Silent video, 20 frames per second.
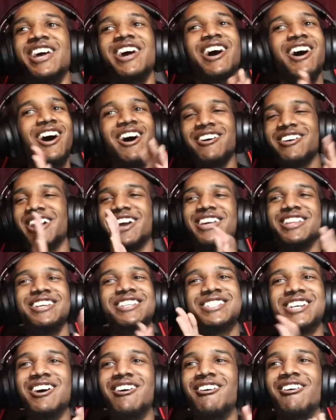Okay,
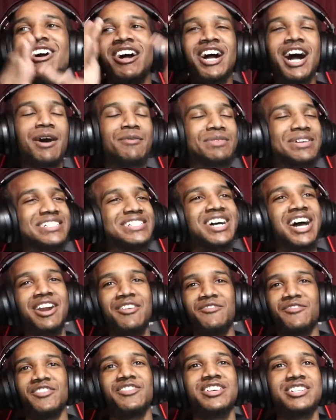let's go. I'm excited
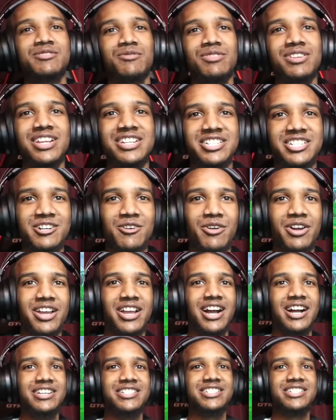for this one. Let's do it,
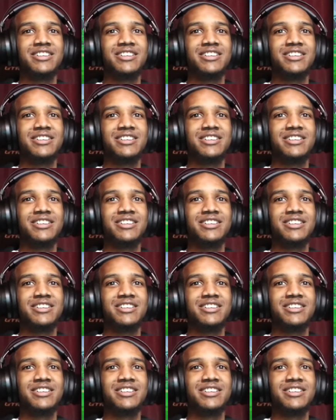guys.